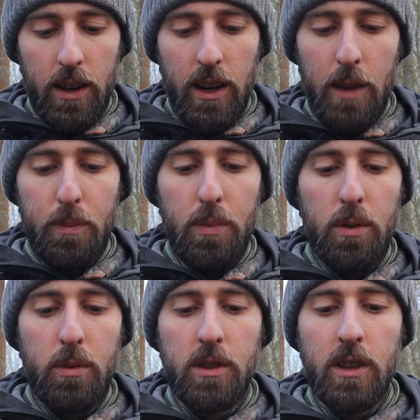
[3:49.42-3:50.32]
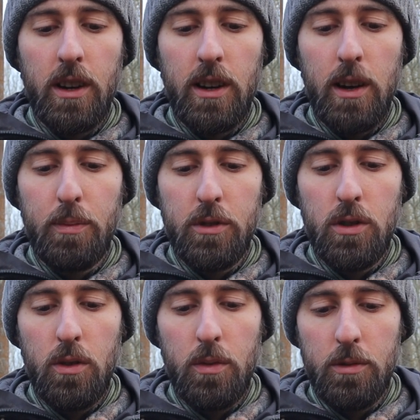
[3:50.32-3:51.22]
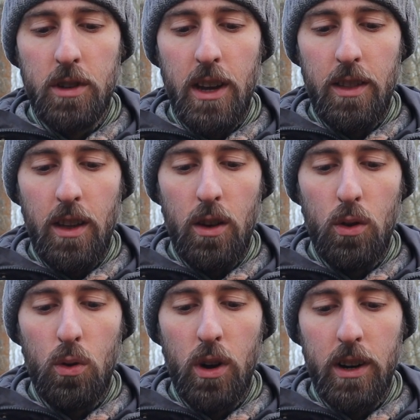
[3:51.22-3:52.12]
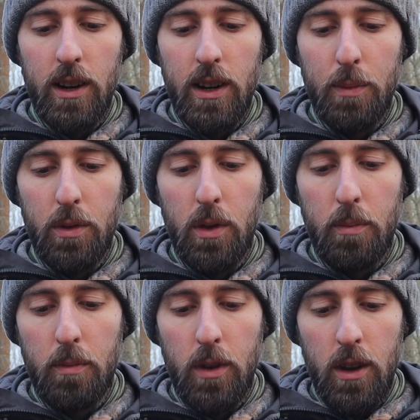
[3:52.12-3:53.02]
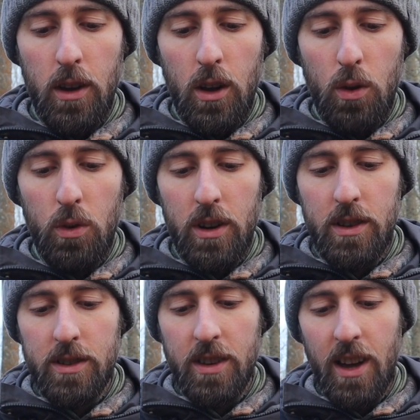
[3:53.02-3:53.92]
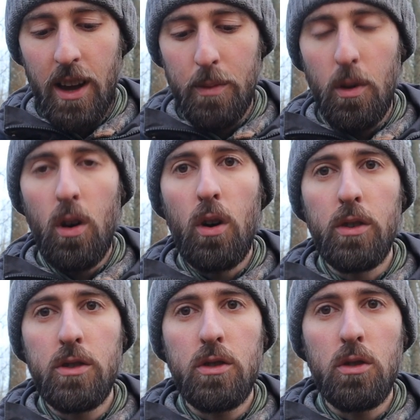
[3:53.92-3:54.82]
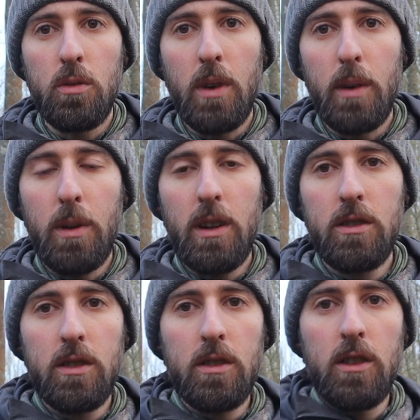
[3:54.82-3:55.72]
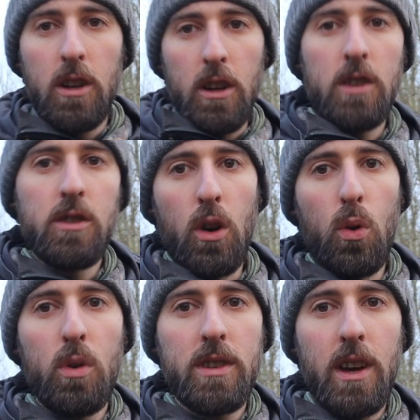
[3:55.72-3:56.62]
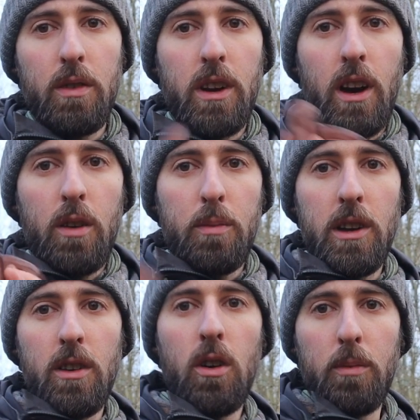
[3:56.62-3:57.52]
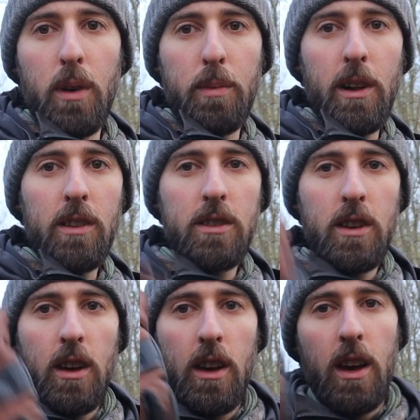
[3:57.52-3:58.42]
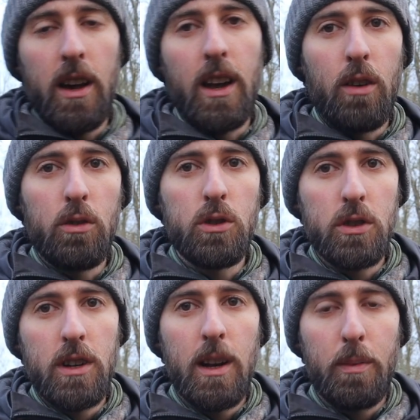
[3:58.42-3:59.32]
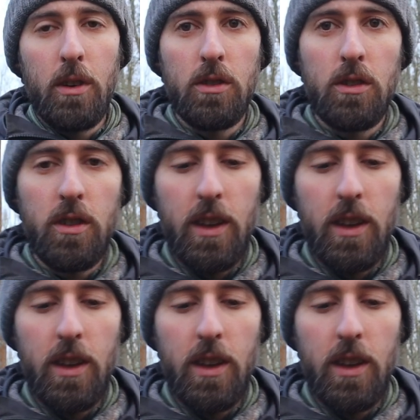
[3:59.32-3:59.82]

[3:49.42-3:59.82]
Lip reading: a clip, because I can clip two of them together, or I can clip them one at a time onto my belt. So I always have a carabiner on my belt, and I'll just clip those onto